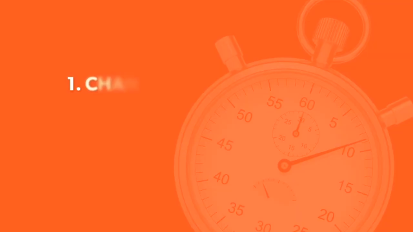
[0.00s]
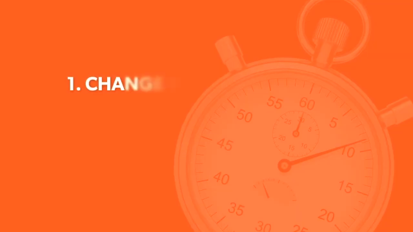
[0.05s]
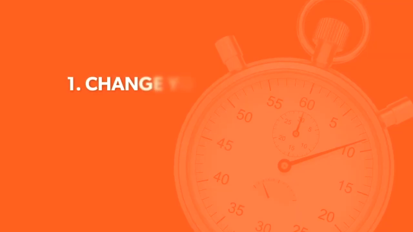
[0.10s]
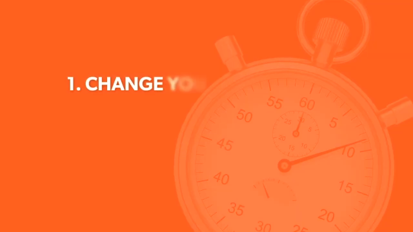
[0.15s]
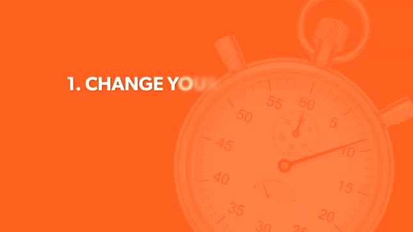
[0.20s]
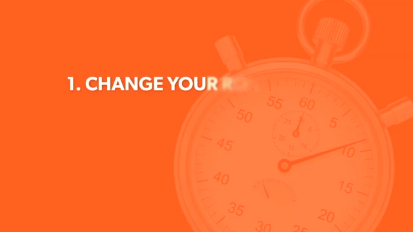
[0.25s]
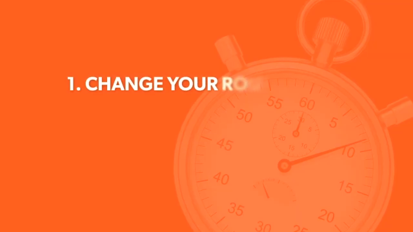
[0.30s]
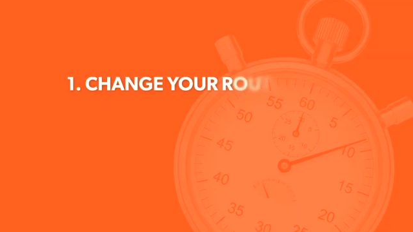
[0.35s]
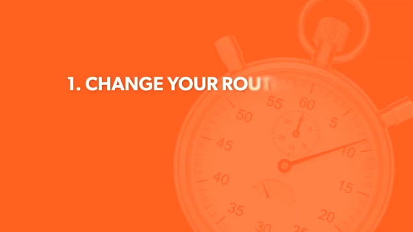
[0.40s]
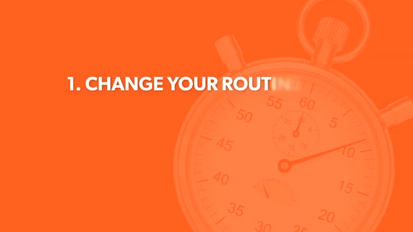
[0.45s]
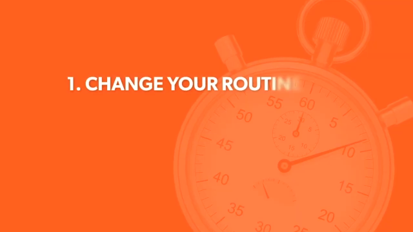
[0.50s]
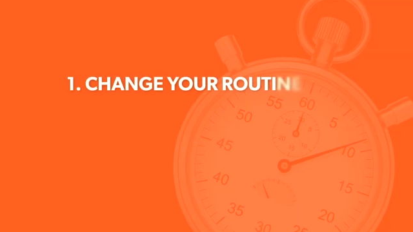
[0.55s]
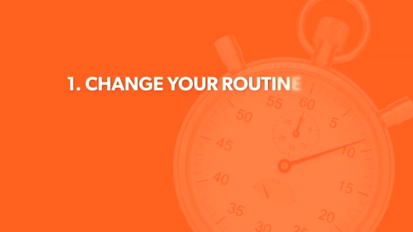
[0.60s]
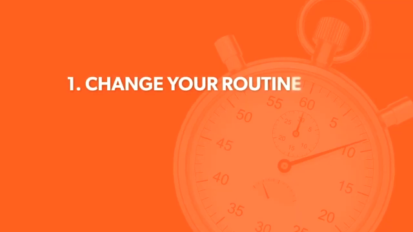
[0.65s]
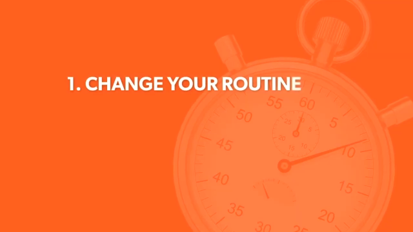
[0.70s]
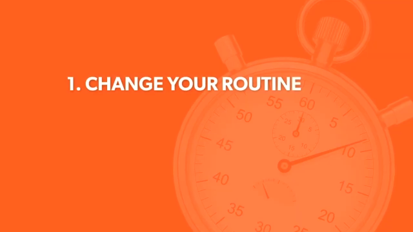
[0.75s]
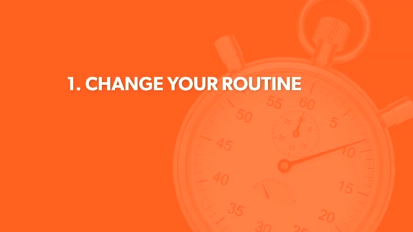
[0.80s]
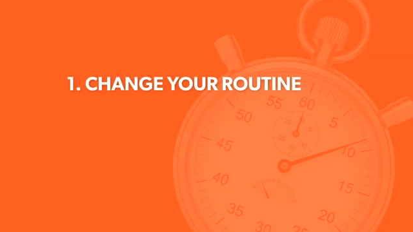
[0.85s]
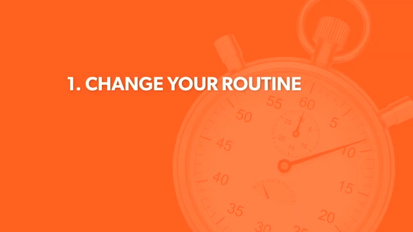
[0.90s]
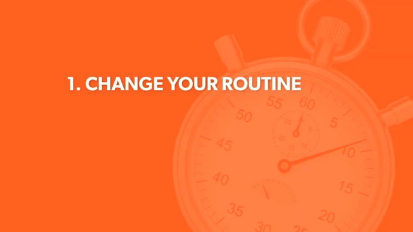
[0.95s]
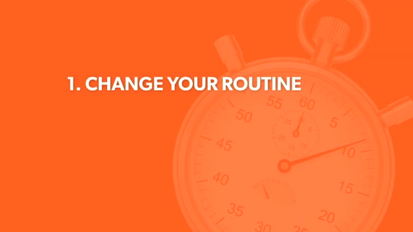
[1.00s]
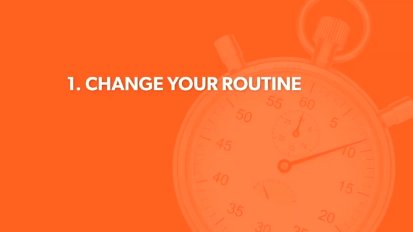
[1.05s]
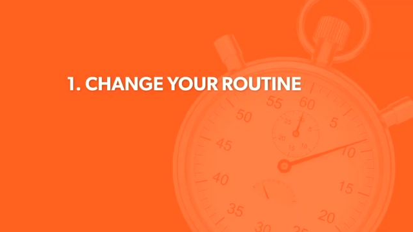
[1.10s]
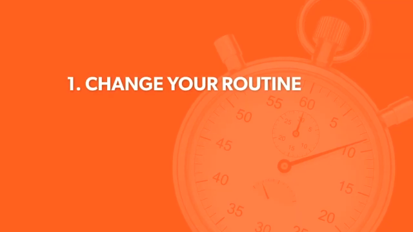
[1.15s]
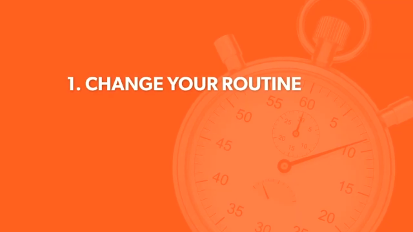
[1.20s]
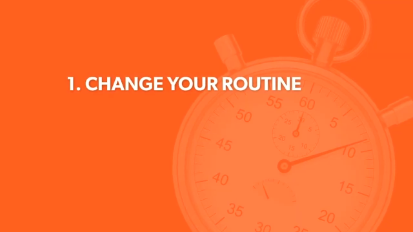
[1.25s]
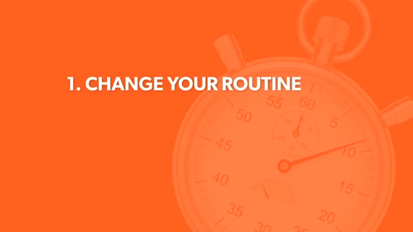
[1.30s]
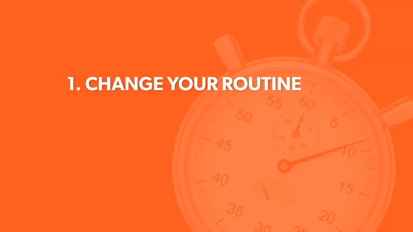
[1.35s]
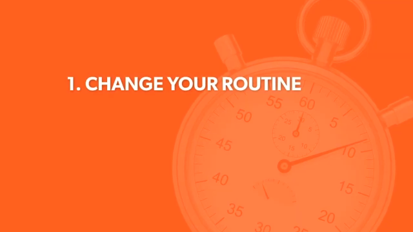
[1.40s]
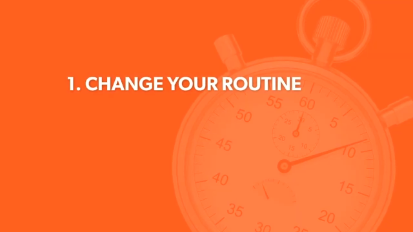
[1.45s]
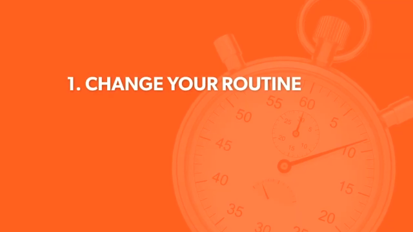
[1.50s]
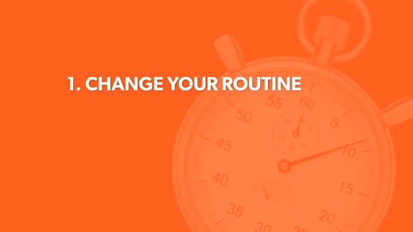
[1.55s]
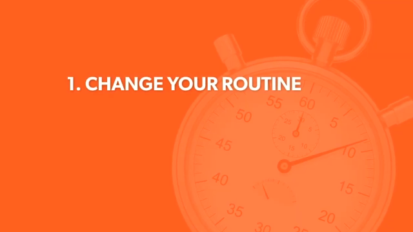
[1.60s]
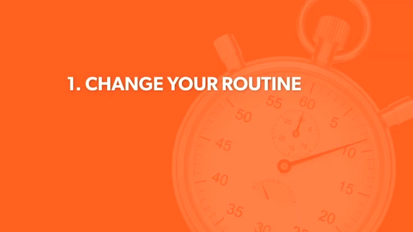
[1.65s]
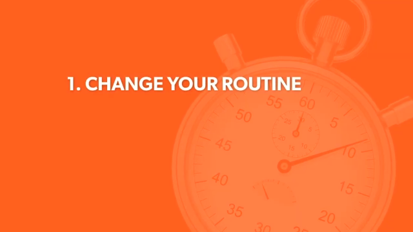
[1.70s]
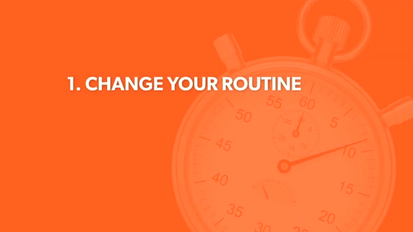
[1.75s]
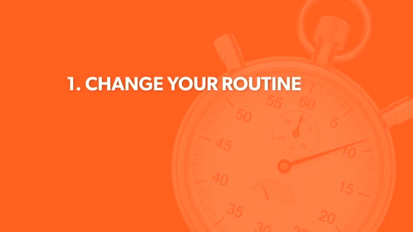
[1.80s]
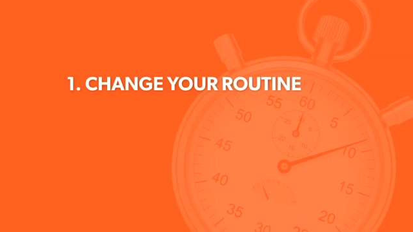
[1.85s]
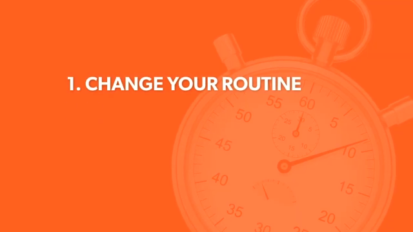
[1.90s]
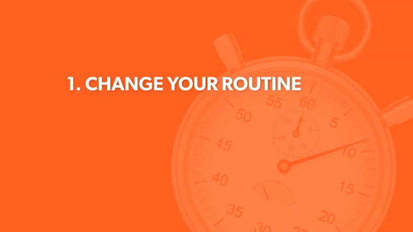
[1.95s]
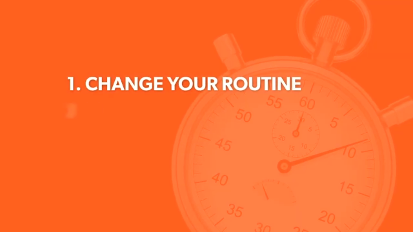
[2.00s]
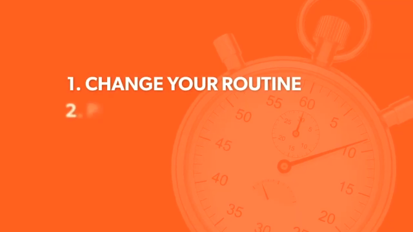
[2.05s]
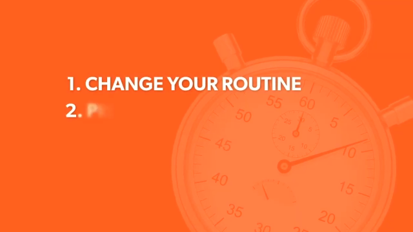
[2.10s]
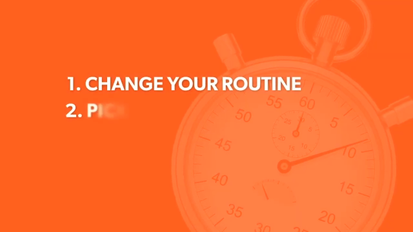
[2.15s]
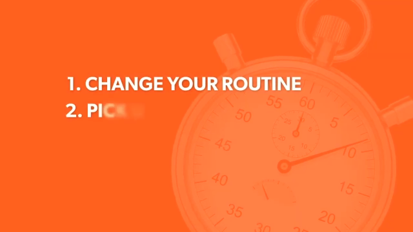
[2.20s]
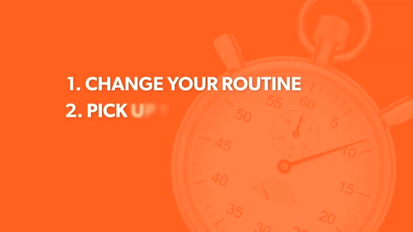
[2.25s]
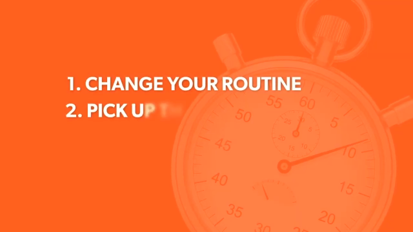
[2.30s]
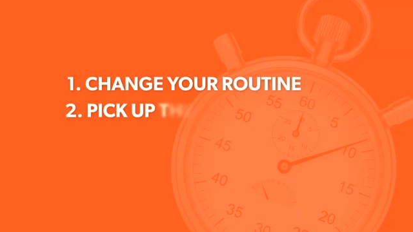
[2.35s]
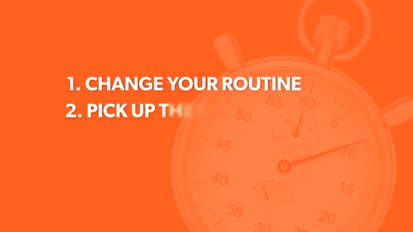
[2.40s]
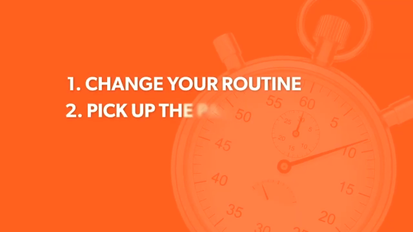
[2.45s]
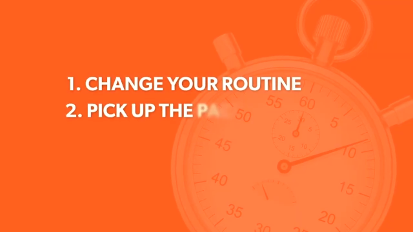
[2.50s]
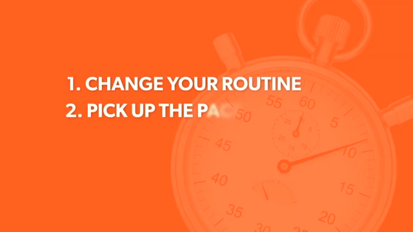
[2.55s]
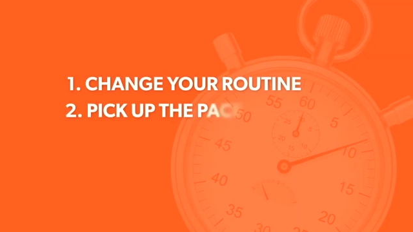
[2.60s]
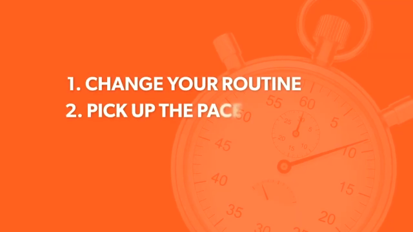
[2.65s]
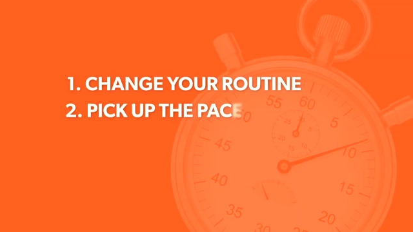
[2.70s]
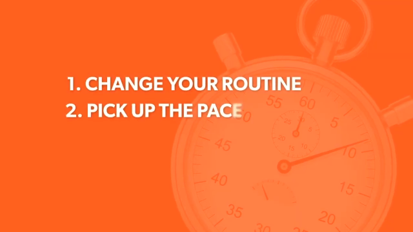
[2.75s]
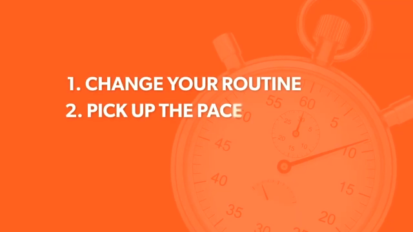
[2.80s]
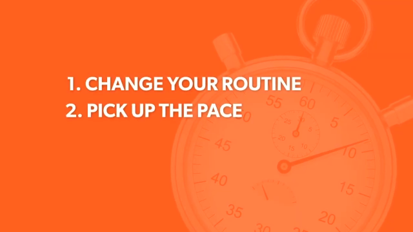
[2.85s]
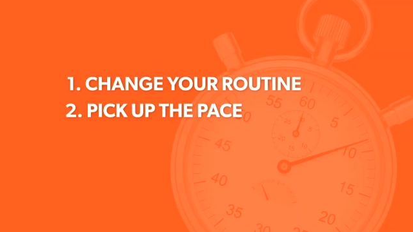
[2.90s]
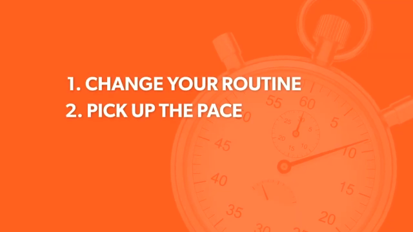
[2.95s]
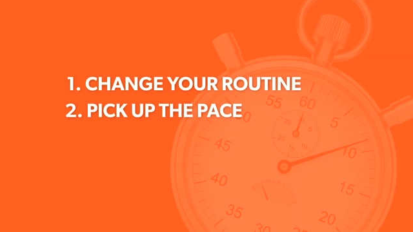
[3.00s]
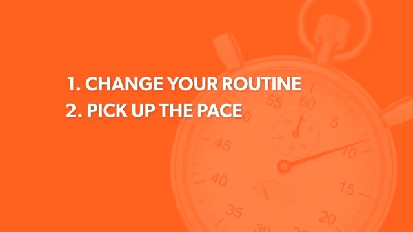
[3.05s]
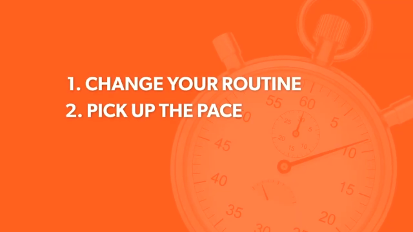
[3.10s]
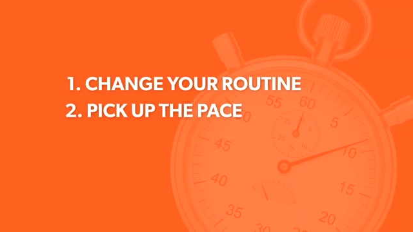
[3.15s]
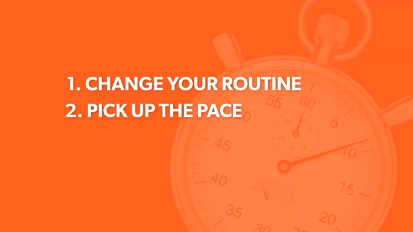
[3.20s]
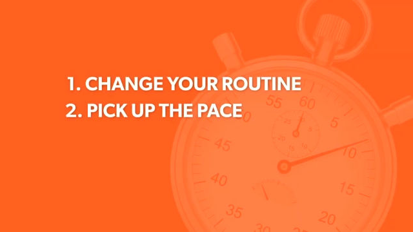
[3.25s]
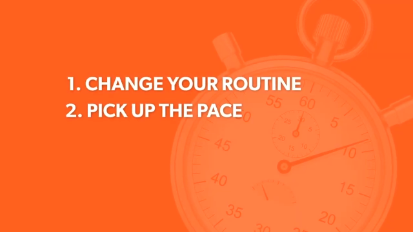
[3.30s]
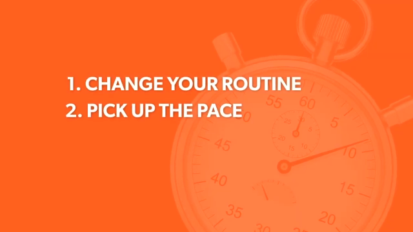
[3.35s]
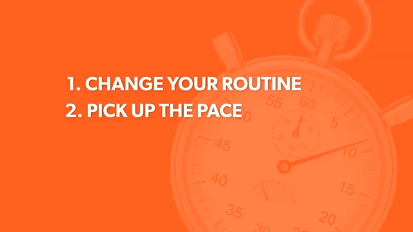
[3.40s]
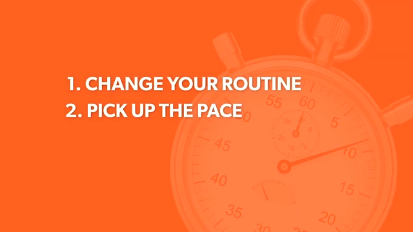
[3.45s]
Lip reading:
Nobody's mouth can be seen.